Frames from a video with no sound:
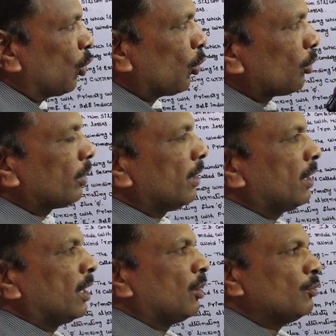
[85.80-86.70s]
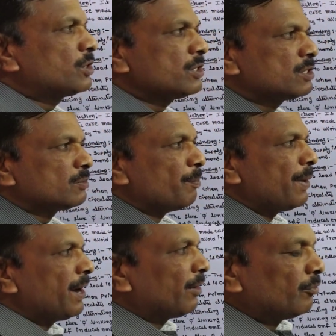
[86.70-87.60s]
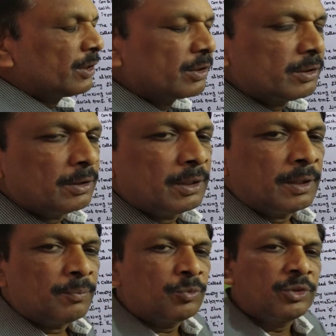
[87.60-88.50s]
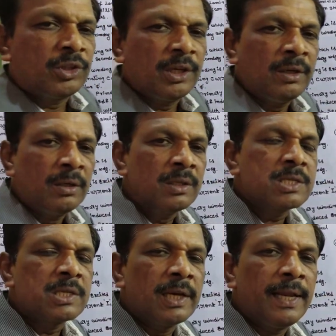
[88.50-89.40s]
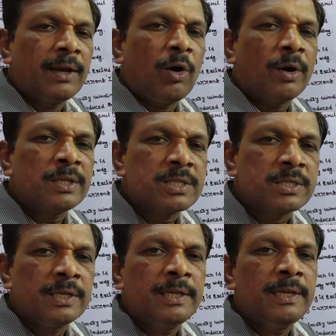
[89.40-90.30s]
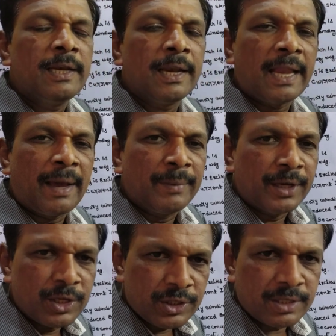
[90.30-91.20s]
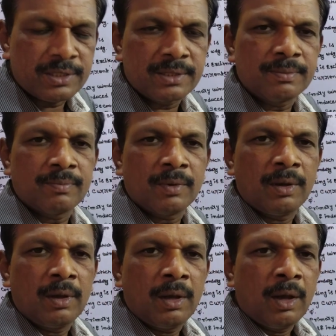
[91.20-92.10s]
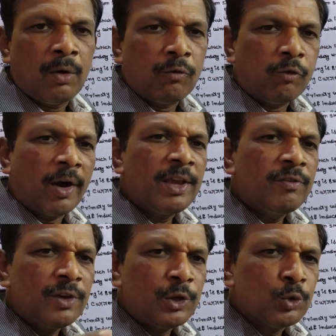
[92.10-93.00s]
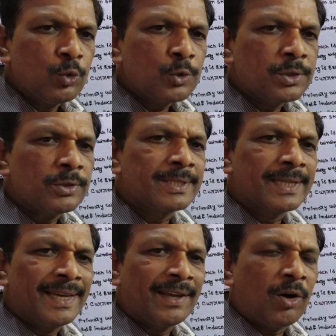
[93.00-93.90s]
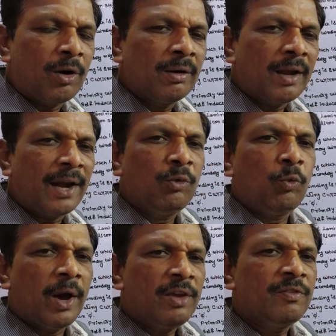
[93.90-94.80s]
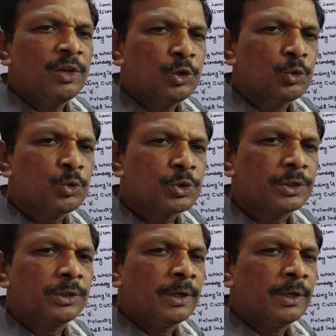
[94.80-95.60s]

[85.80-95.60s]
core, which is made with thin silicon steel laminations. Why we used silicon and why we used